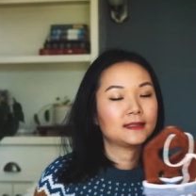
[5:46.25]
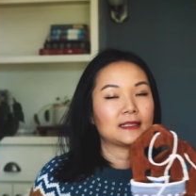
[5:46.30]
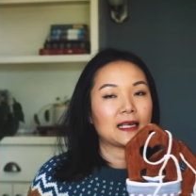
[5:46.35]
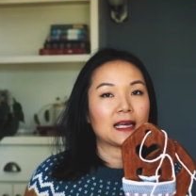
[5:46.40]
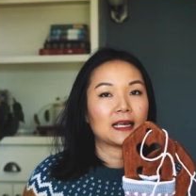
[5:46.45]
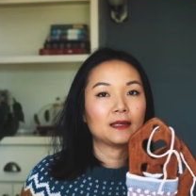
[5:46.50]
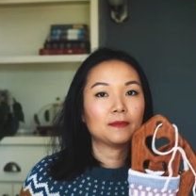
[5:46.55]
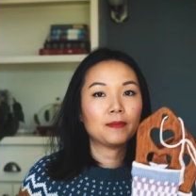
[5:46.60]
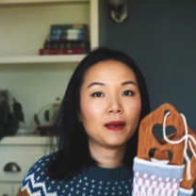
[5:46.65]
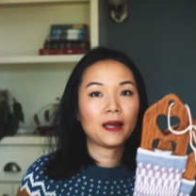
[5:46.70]

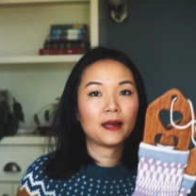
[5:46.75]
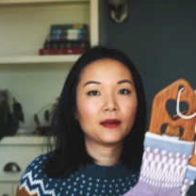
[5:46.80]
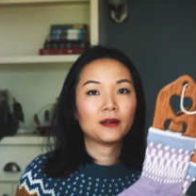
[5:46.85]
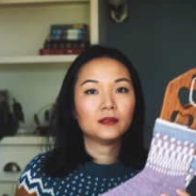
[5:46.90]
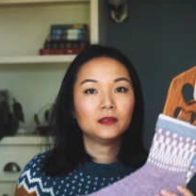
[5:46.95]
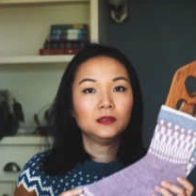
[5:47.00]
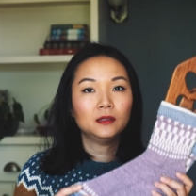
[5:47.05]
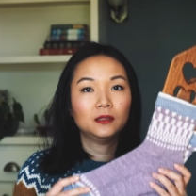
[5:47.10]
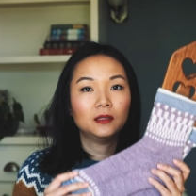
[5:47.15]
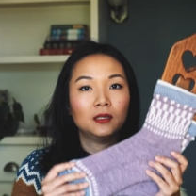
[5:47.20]
second
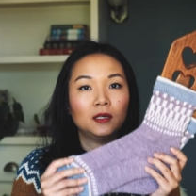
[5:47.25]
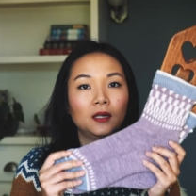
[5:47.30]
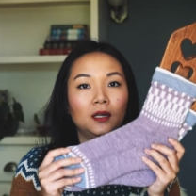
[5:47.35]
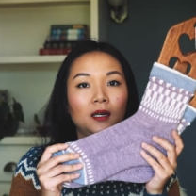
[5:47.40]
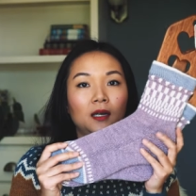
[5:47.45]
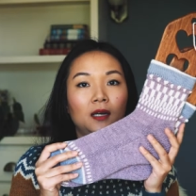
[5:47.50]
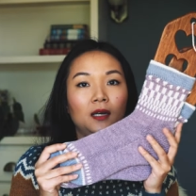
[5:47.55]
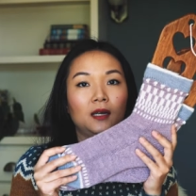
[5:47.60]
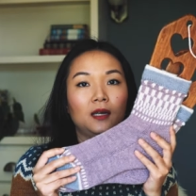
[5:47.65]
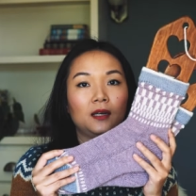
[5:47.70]
pair
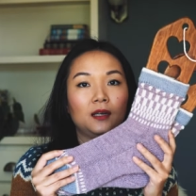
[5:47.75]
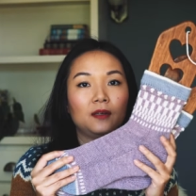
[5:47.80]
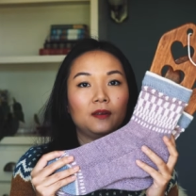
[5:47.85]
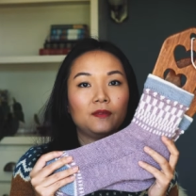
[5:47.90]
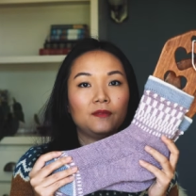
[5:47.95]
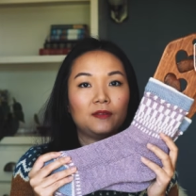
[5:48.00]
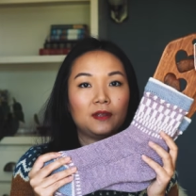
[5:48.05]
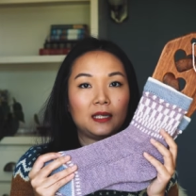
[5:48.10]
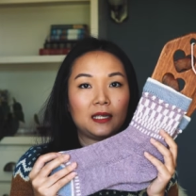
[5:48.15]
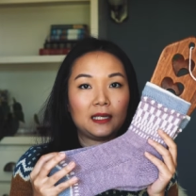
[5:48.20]

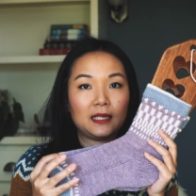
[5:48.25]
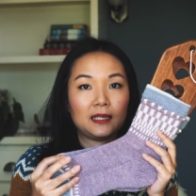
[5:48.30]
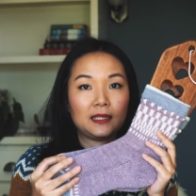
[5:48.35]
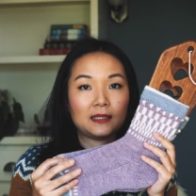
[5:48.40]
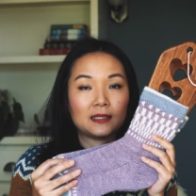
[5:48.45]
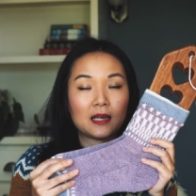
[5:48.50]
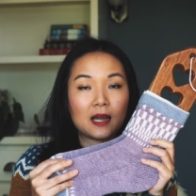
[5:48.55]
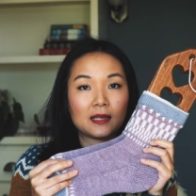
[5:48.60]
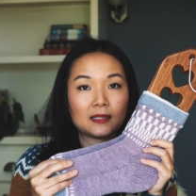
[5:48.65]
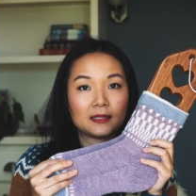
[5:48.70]
of
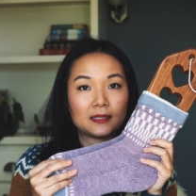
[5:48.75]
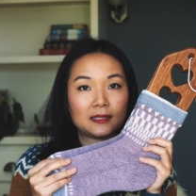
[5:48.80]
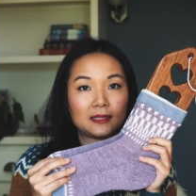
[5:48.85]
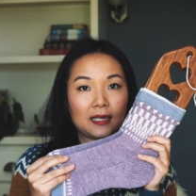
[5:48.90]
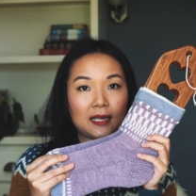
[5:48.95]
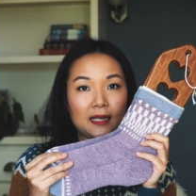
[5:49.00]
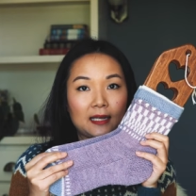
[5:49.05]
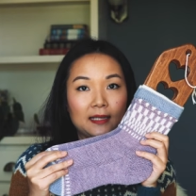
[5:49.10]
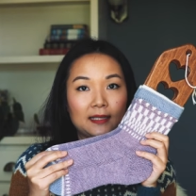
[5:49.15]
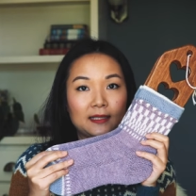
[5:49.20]
the dots
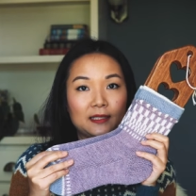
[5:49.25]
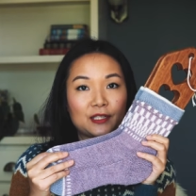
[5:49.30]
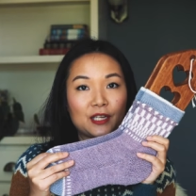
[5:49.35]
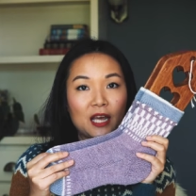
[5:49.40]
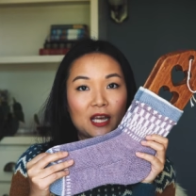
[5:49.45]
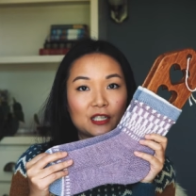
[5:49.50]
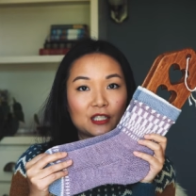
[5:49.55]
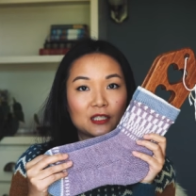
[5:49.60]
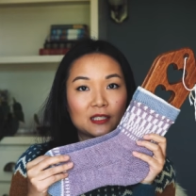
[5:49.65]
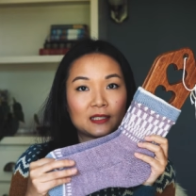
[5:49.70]
and
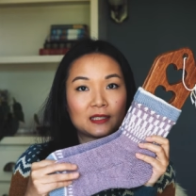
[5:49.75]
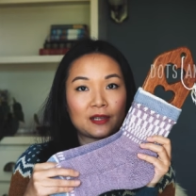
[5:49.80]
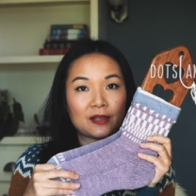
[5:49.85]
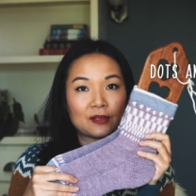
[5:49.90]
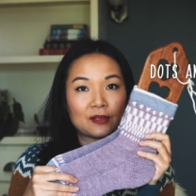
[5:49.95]
dashes